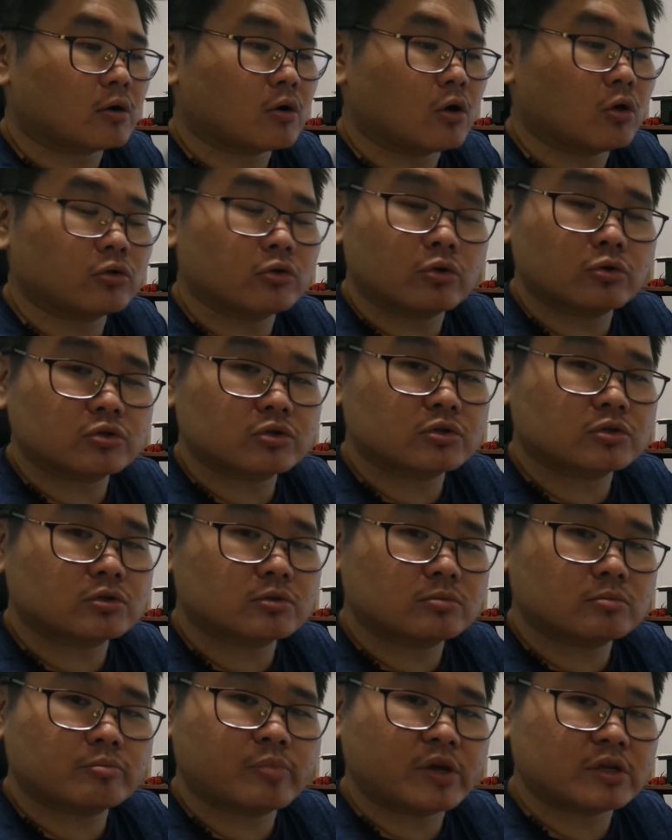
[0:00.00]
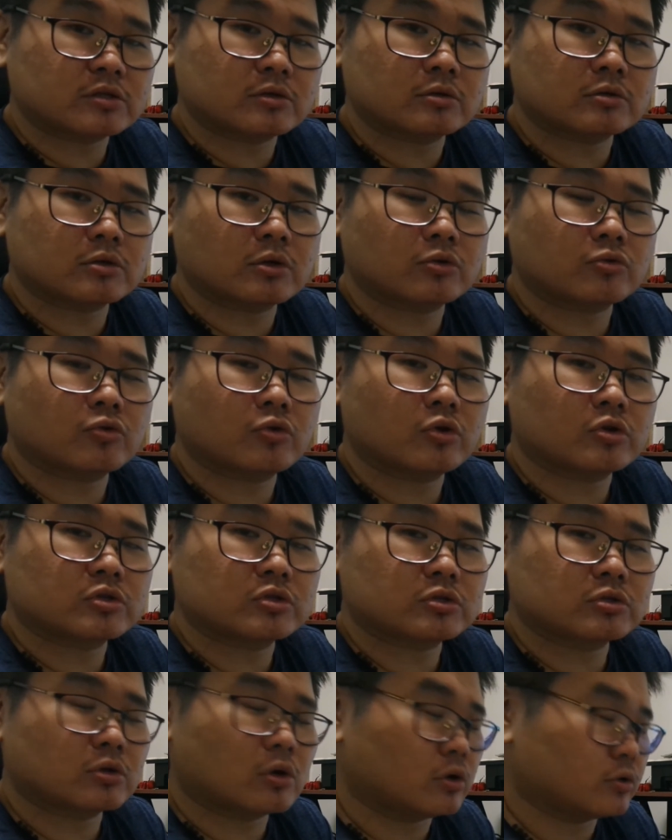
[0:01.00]
all those pixels onto
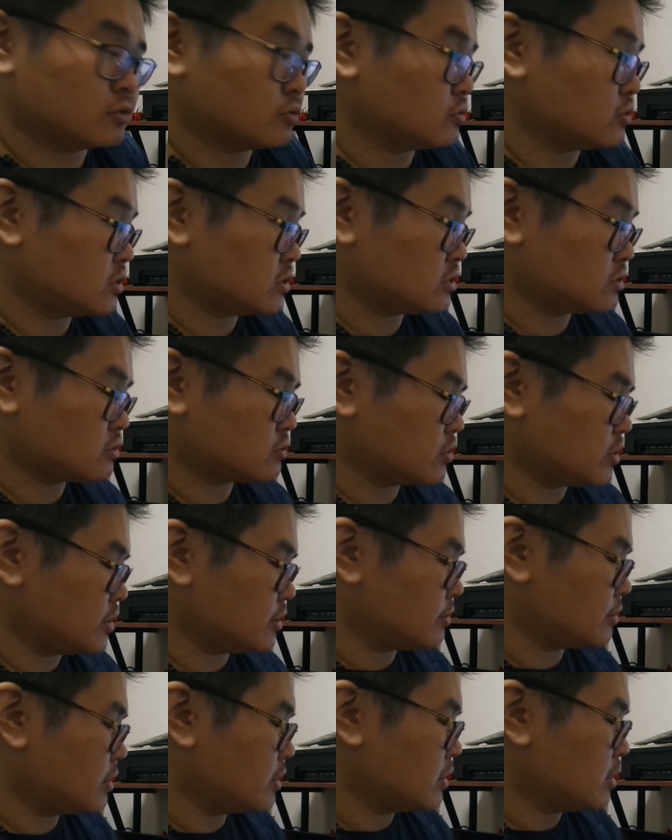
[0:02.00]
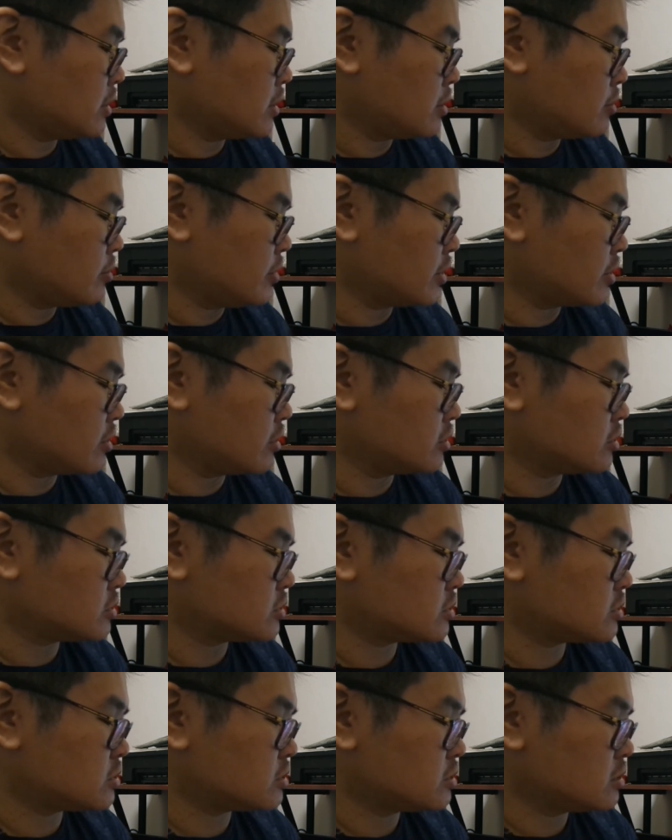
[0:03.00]
this screen,
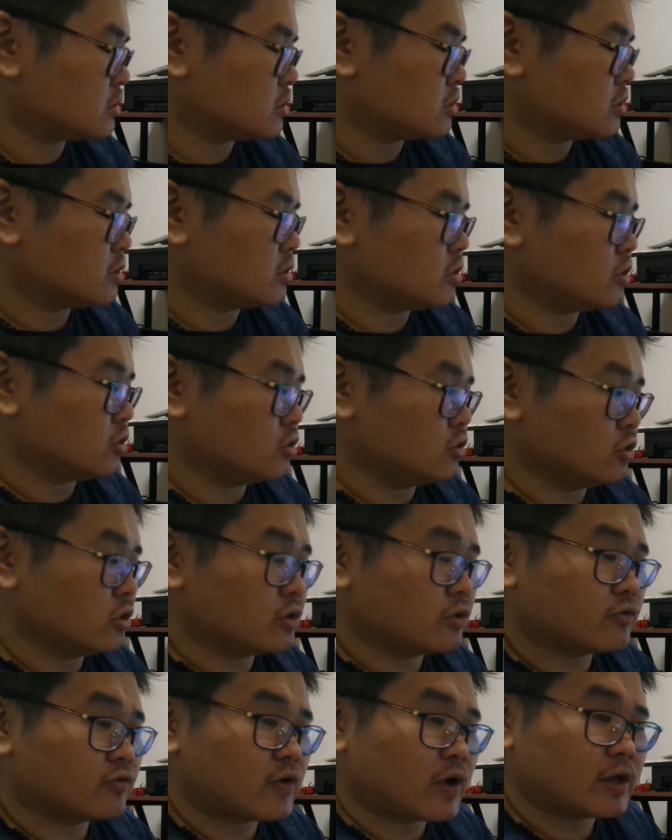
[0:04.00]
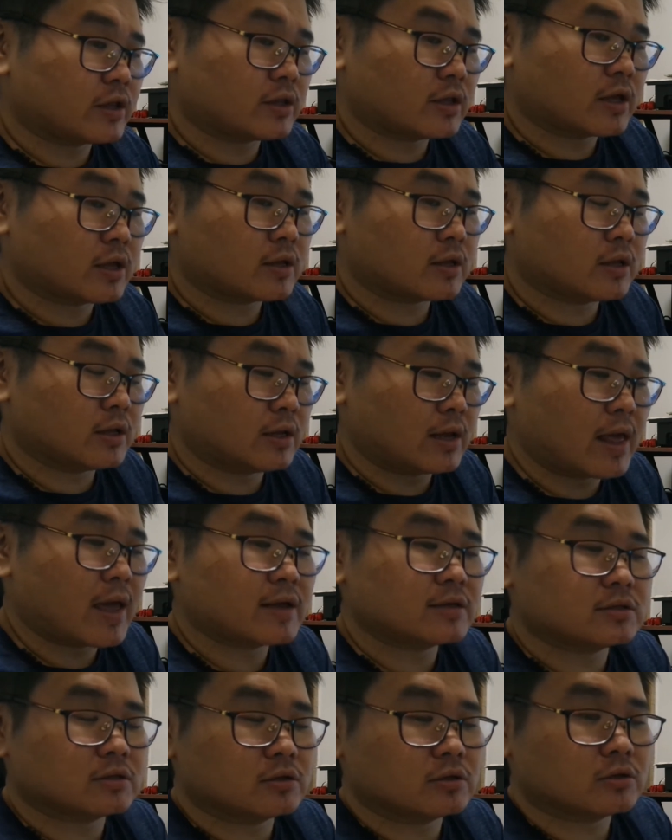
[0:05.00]
because you're gonna find that it
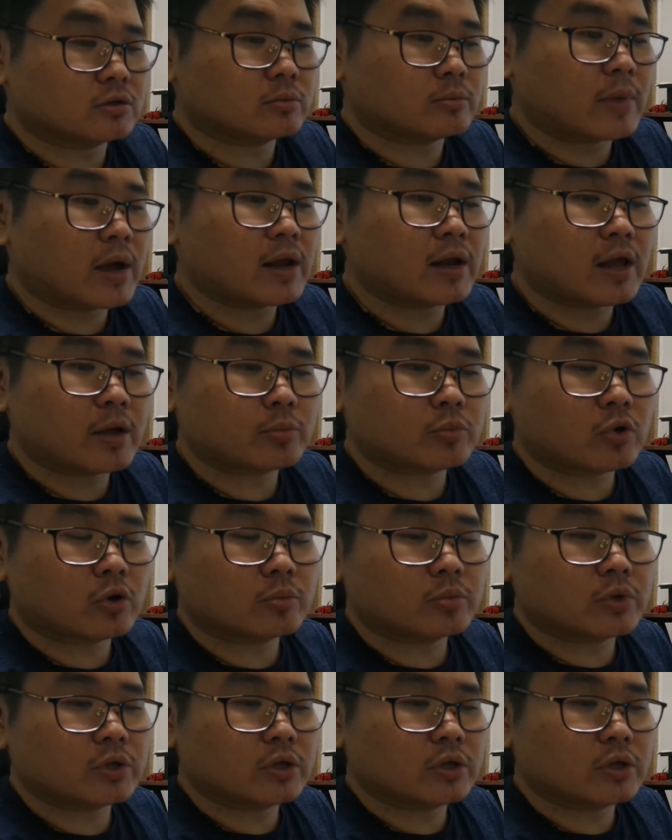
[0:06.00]
lags a little. My laptop,